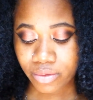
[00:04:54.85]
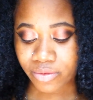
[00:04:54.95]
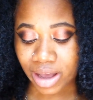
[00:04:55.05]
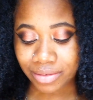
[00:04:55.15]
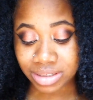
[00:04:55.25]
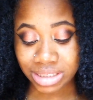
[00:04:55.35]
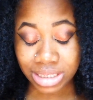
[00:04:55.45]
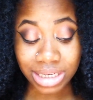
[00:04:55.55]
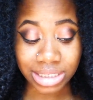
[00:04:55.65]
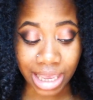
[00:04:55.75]
five,
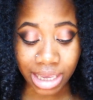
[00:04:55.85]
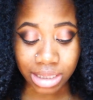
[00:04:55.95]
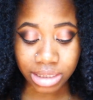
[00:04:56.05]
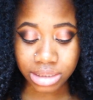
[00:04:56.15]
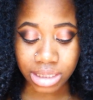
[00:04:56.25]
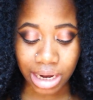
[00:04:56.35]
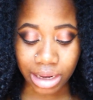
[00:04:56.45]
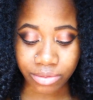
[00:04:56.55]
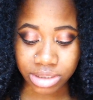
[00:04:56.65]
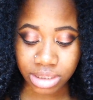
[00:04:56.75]
six anklets that I
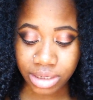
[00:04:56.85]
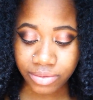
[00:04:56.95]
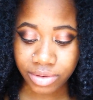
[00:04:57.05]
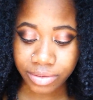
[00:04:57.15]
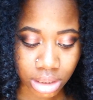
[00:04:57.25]
received.